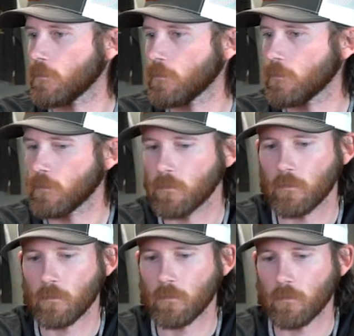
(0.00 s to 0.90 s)

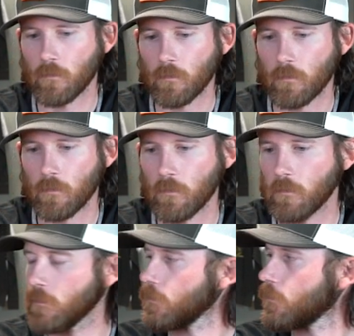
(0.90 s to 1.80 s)

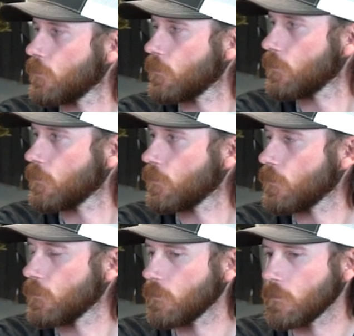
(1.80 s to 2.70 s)

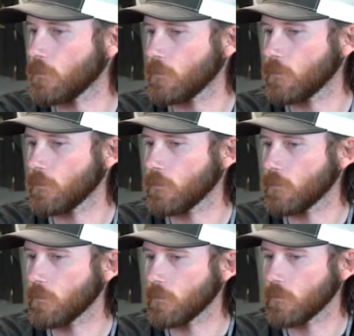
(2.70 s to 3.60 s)

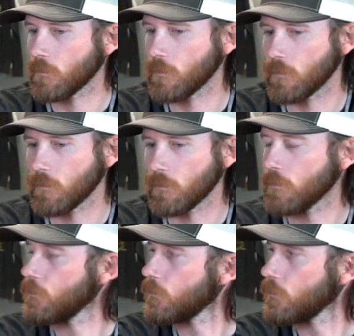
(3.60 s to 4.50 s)

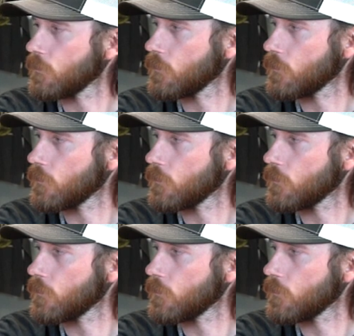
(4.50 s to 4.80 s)
The person shown says nothing.